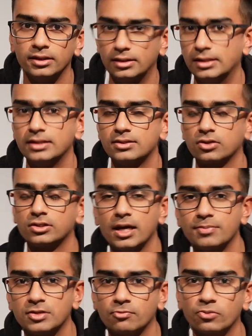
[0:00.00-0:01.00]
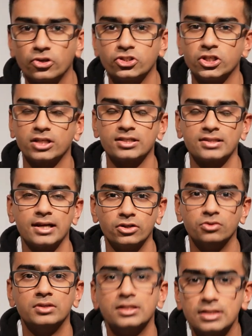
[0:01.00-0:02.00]
These are types of projects that
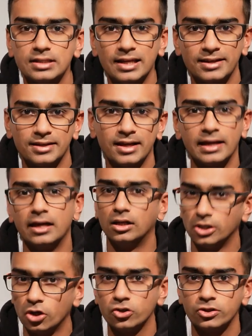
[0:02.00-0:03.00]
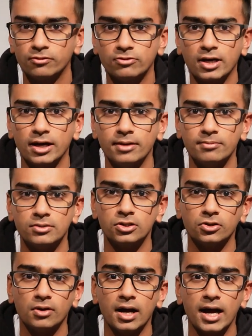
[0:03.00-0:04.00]
you need to dedicate a lot of time
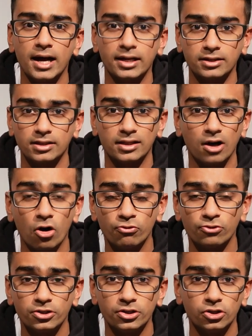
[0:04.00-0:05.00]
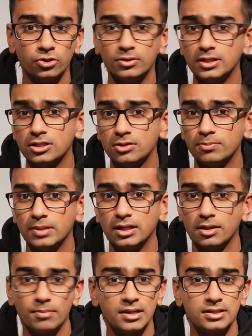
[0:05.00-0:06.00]
to and often you need to be
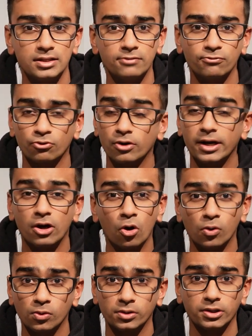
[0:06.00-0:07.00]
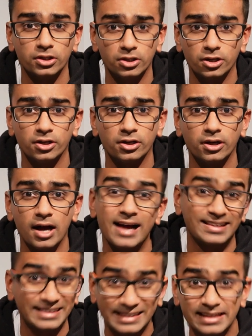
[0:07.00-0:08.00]
committed for a whole year
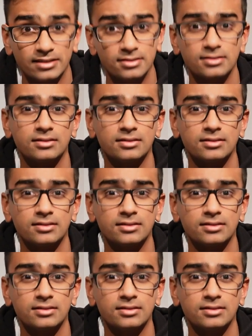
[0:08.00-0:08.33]
at least.